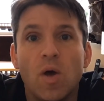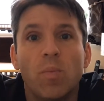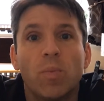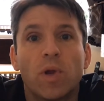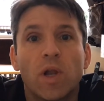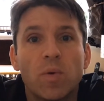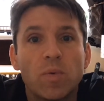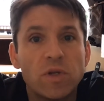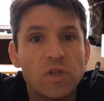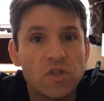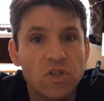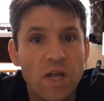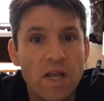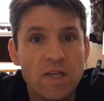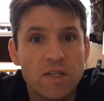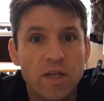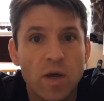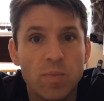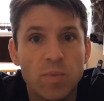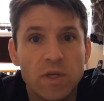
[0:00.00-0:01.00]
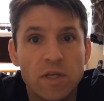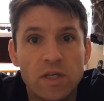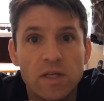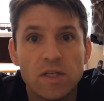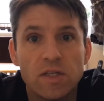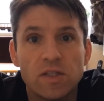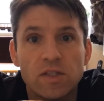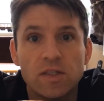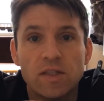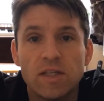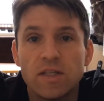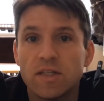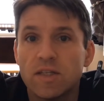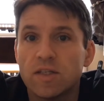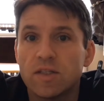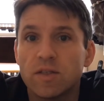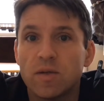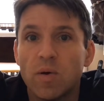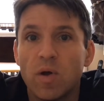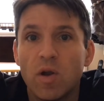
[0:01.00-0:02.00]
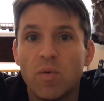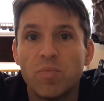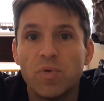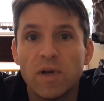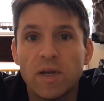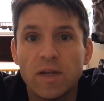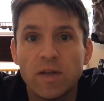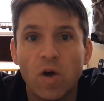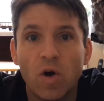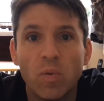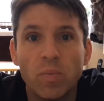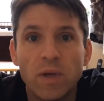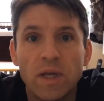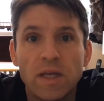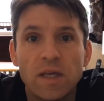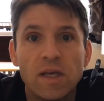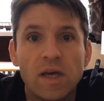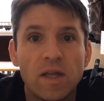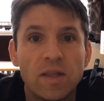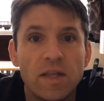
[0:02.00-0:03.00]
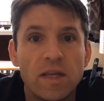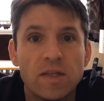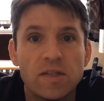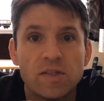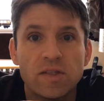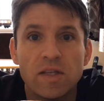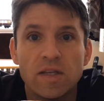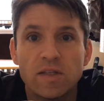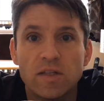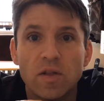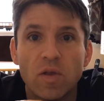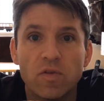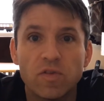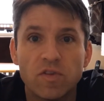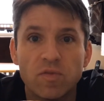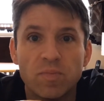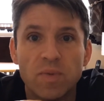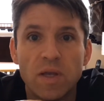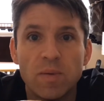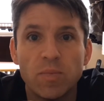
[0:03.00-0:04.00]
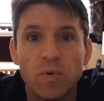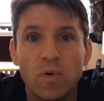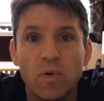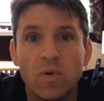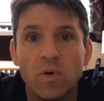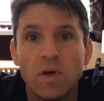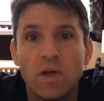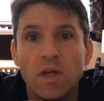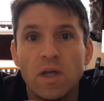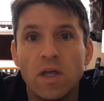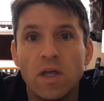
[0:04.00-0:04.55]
but I wouldn't change that because this is a brilliant hobby, and there's lots of people